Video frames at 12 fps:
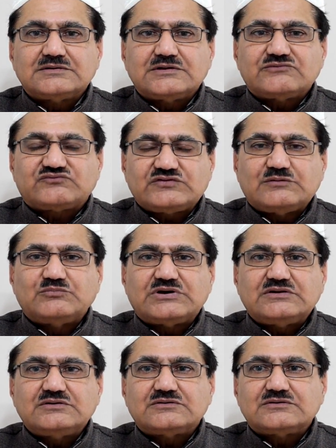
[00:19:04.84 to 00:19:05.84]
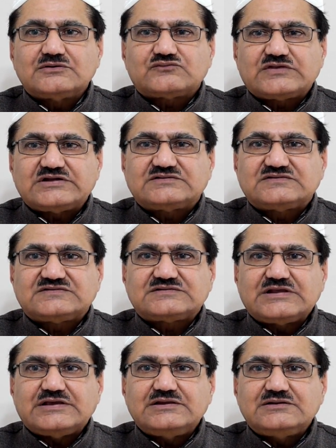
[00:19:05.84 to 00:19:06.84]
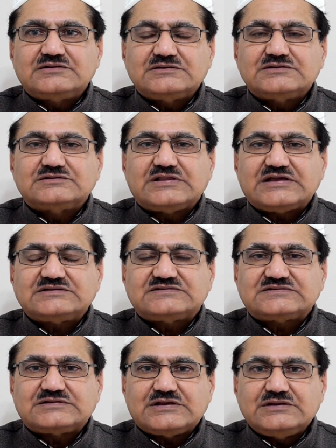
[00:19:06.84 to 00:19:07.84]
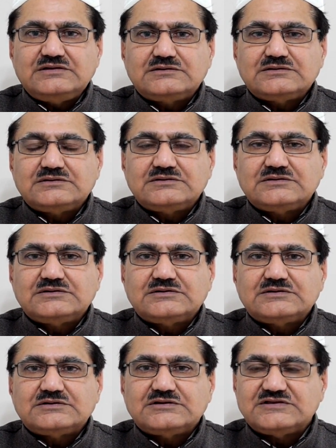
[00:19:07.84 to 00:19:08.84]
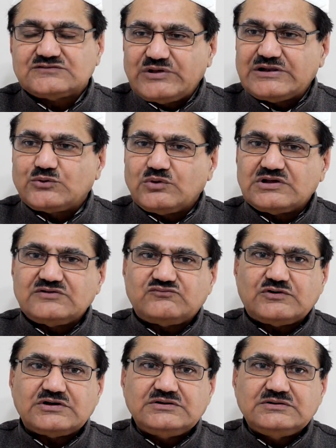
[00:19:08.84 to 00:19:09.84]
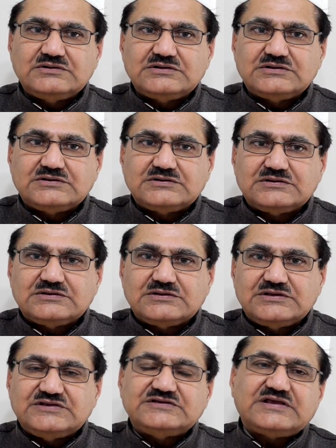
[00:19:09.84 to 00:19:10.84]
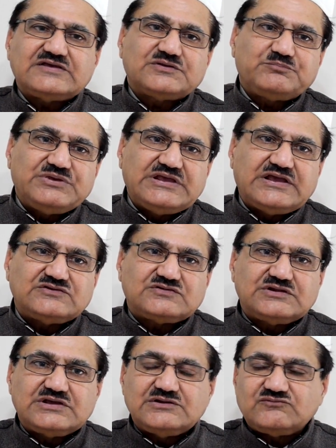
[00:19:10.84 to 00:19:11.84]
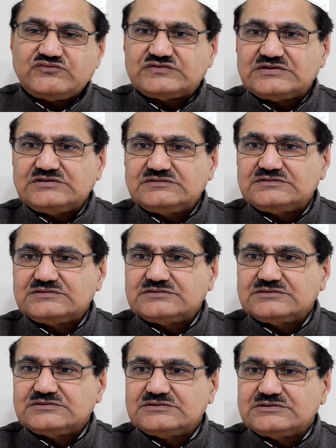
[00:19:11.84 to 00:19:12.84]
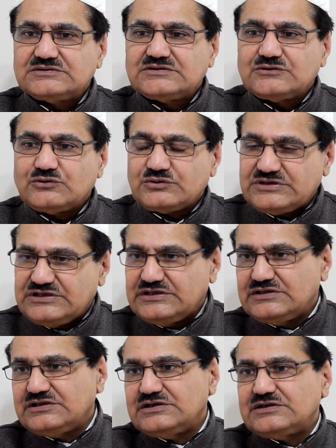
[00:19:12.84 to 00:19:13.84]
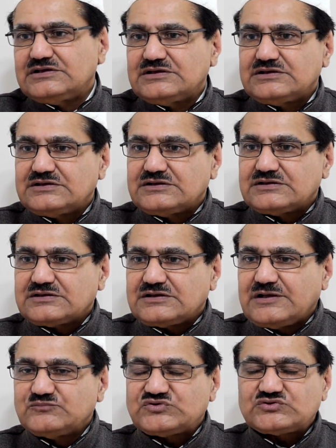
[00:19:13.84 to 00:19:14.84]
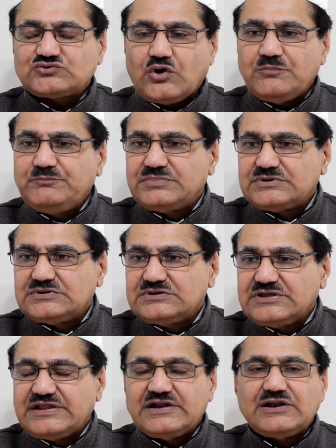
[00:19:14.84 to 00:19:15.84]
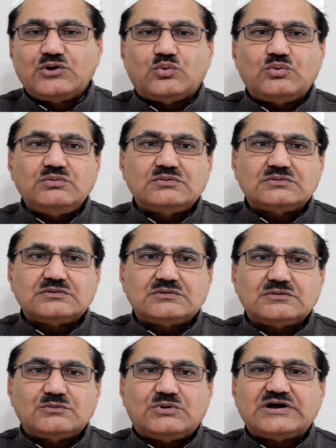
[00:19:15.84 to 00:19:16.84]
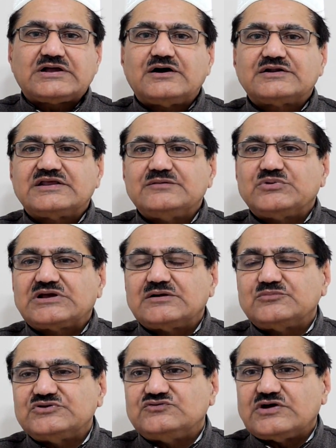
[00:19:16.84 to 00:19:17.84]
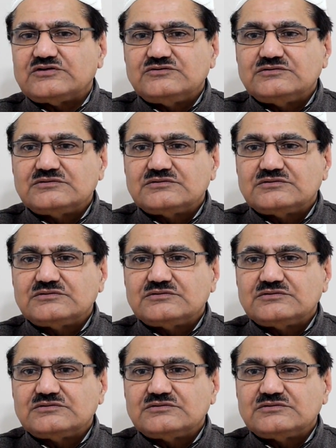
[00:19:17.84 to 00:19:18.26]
If someone of that state, in that state, is well qualified, he has a PhD in physics, or he comes top in law, why can't he become a judge?